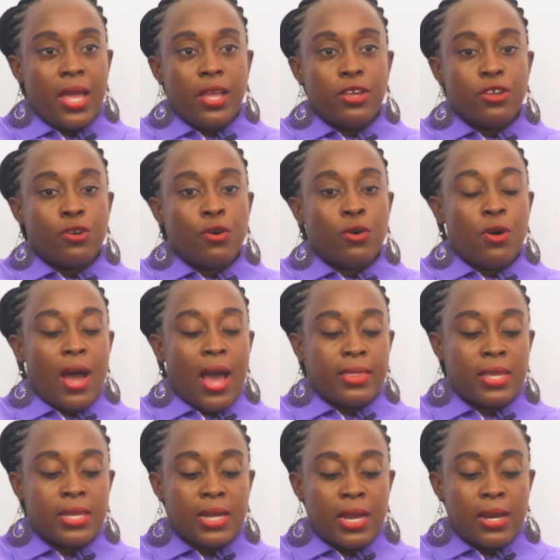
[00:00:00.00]
You know, I
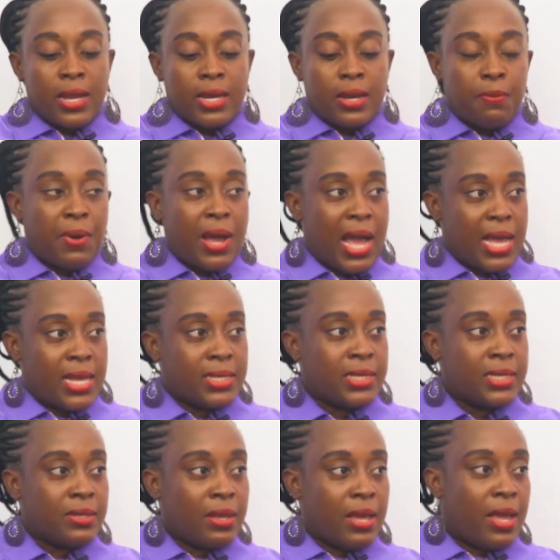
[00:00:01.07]
think that in the
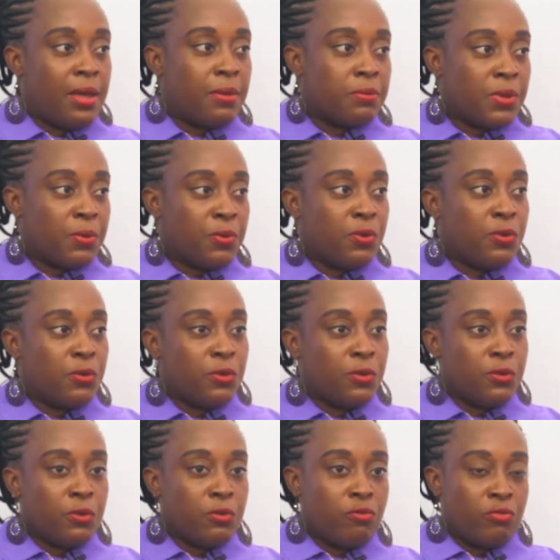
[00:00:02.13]
past,
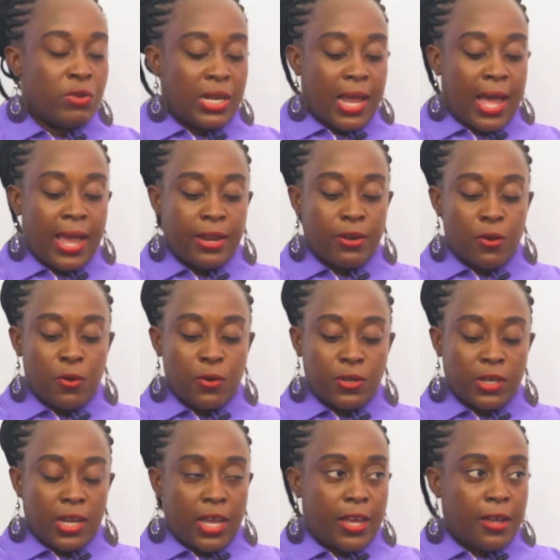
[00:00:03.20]
people relied
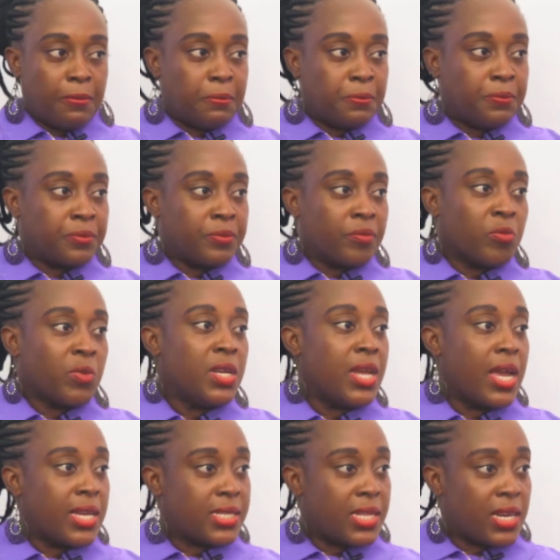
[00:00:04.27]
on
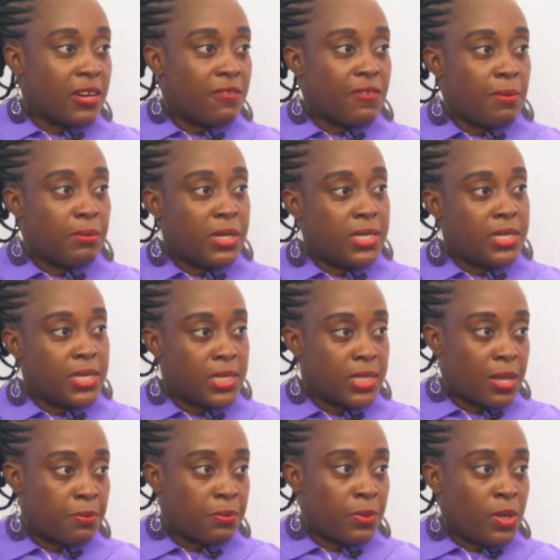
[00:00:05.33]
the extended family
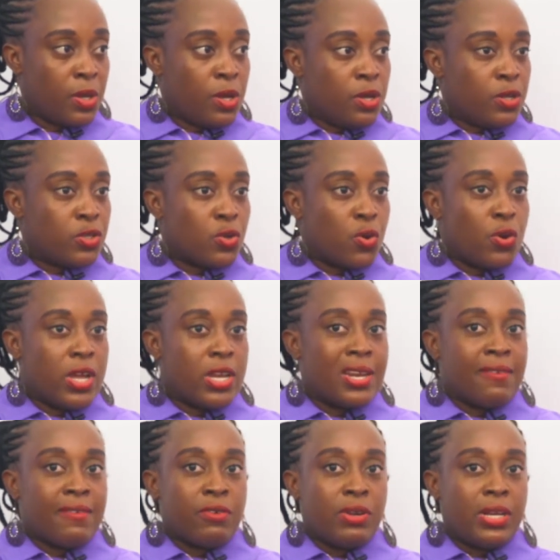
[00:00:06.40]
system. So it
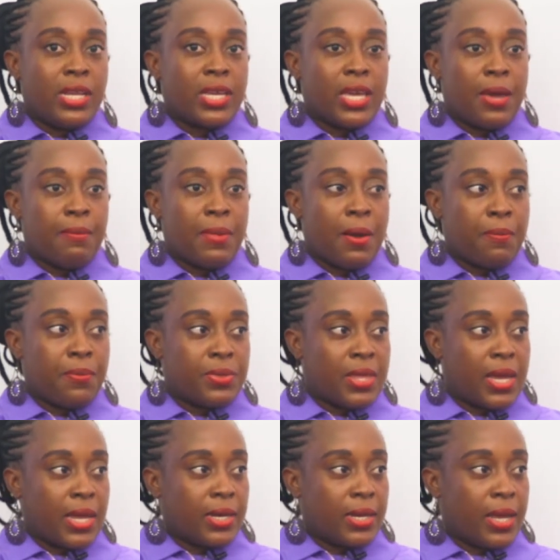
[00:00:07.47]
never really came up
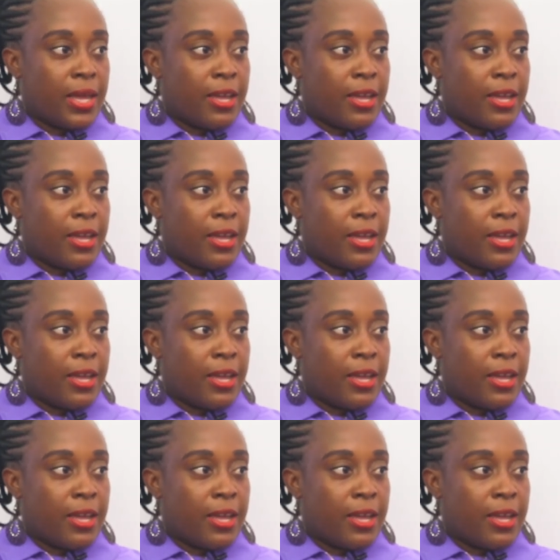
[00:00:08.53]
that,